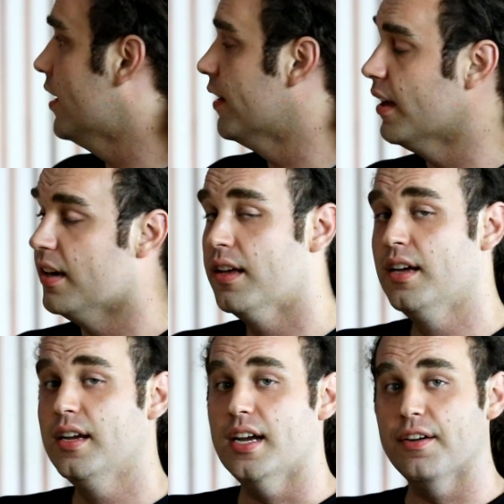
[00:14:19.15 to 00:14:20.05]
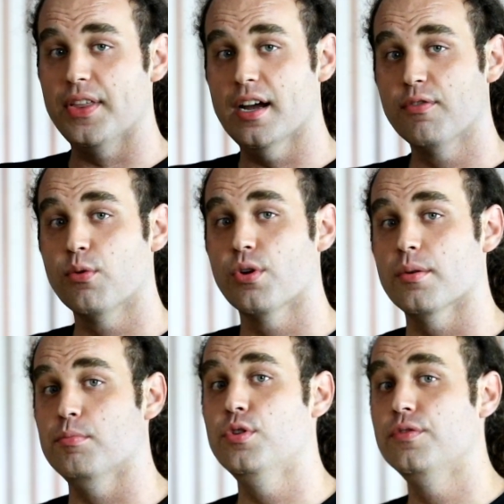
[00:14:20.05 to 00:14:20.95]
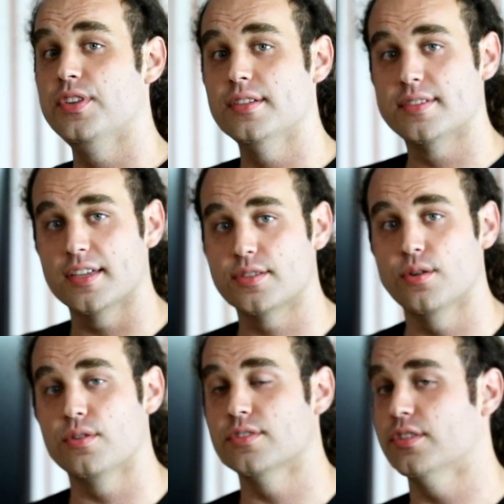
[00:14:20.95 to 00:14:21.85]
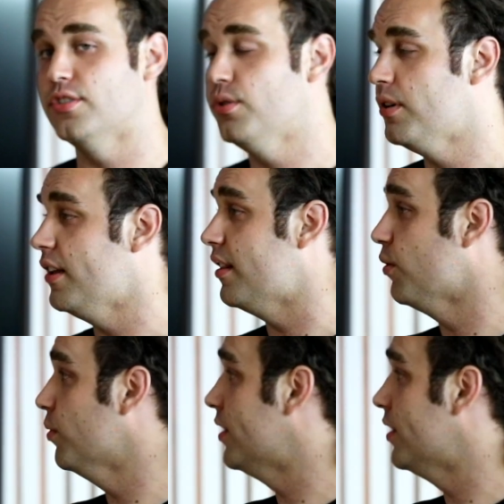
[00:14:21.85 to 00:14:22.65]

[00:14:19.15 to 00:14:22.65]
And then if they ever were to move these test tokens or do anything